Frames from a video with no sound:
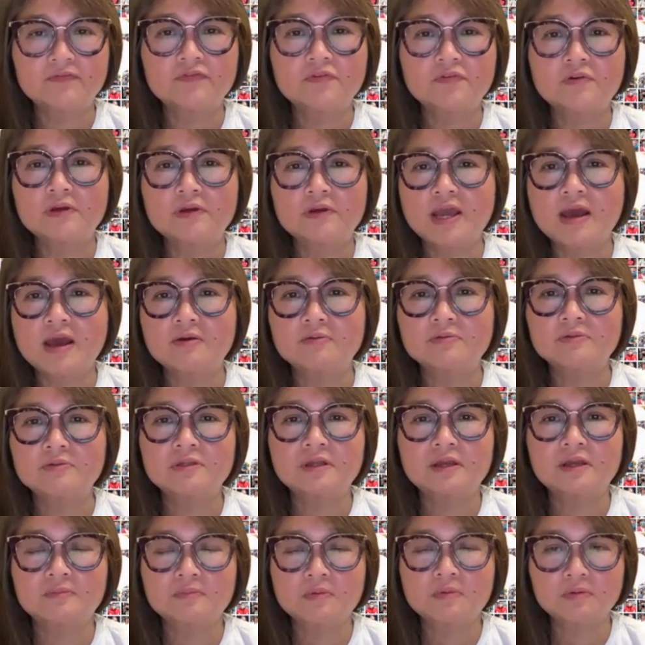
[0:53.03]
for accounts
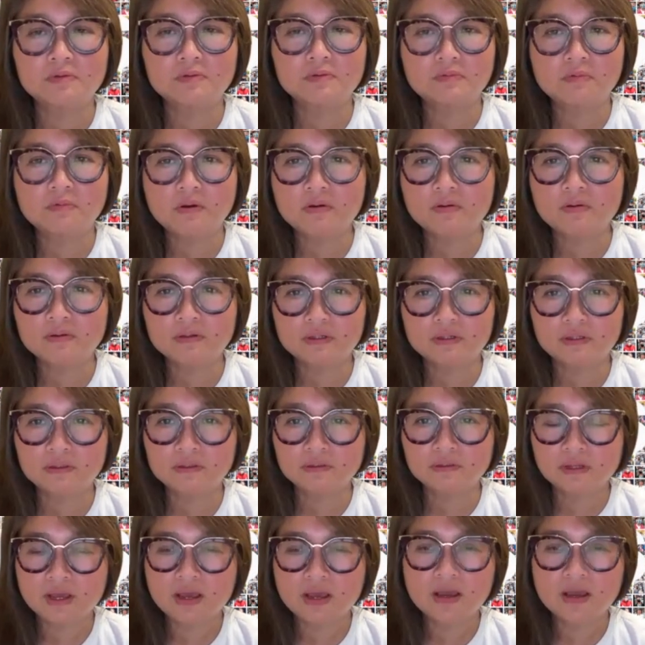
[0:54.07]
like Motorola,